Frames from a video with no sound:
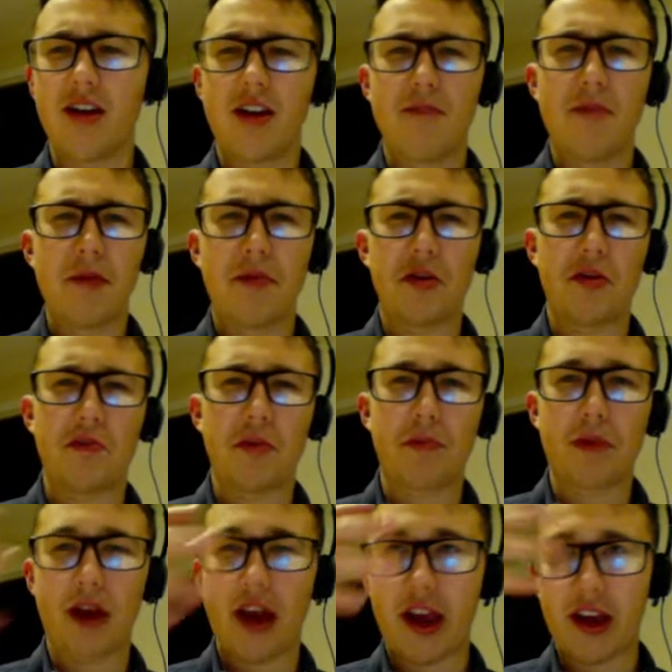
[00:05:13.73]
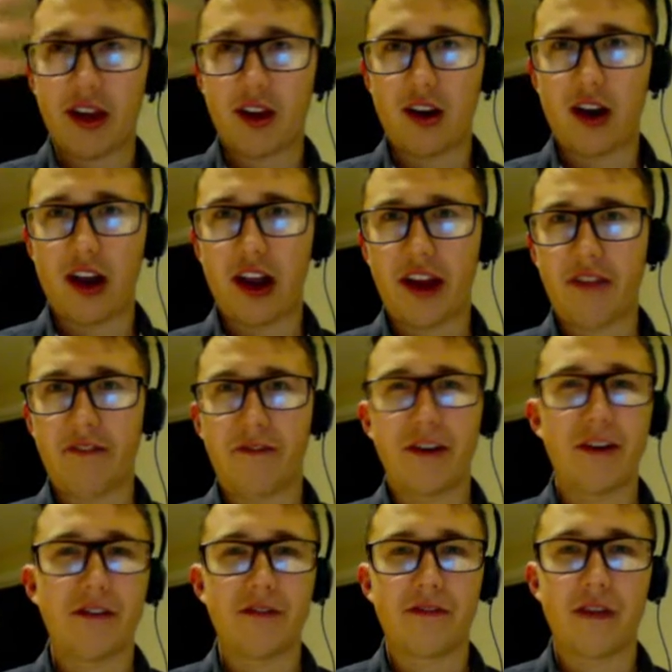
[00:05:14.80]
maybe you'd be paying like
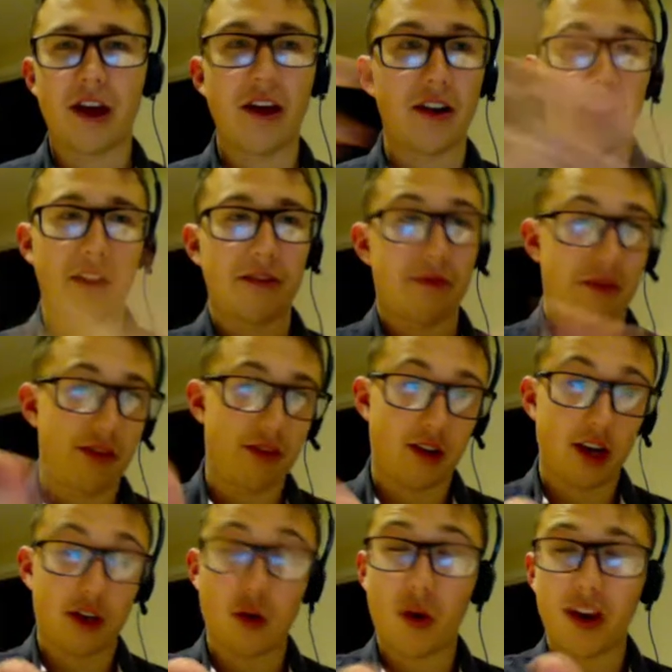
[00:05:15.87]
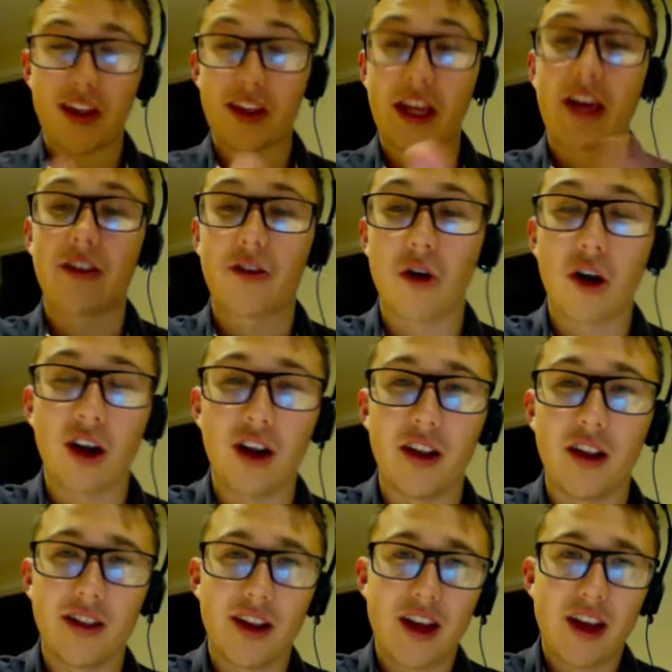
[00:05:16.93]

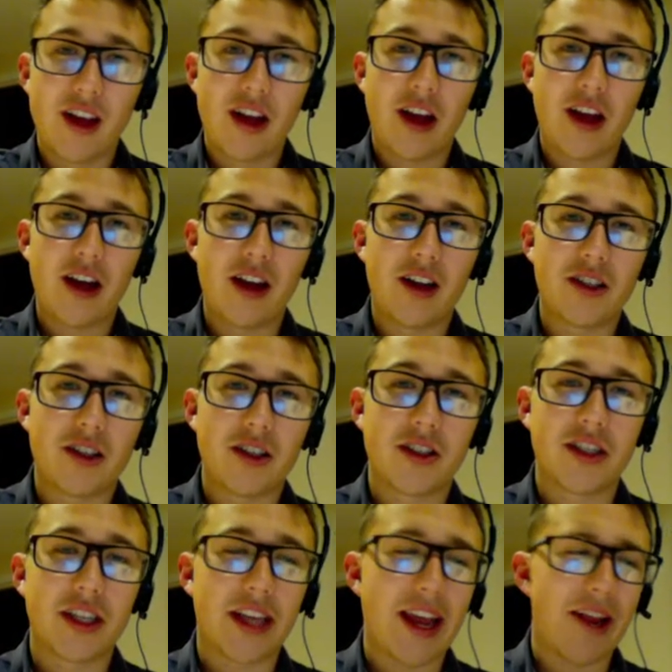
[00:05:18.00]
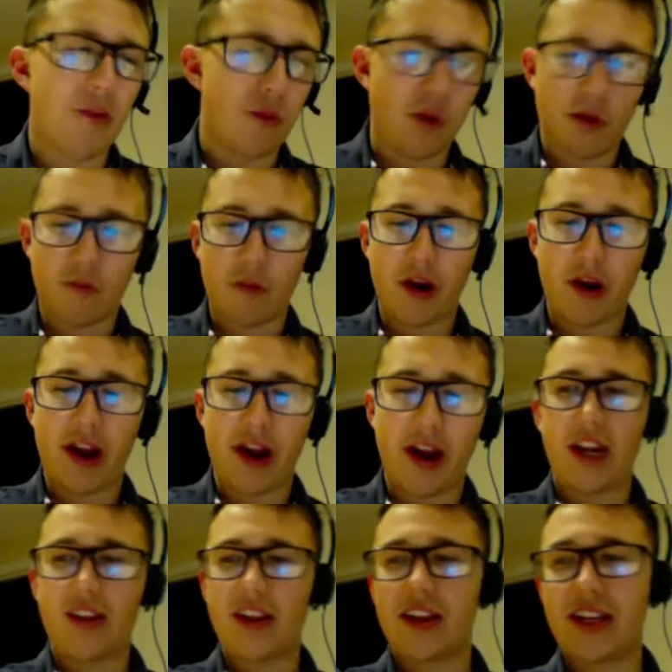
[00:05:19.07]
$26, just to get it one way
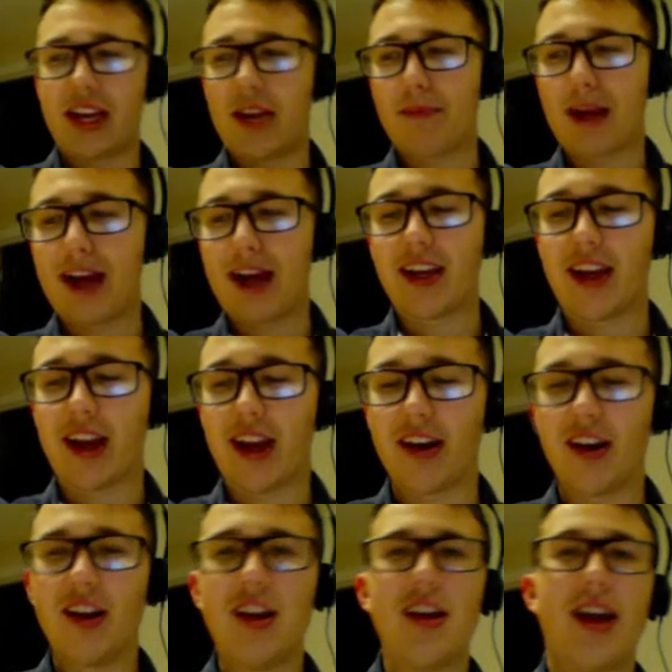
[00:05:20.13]
and then to get it back again.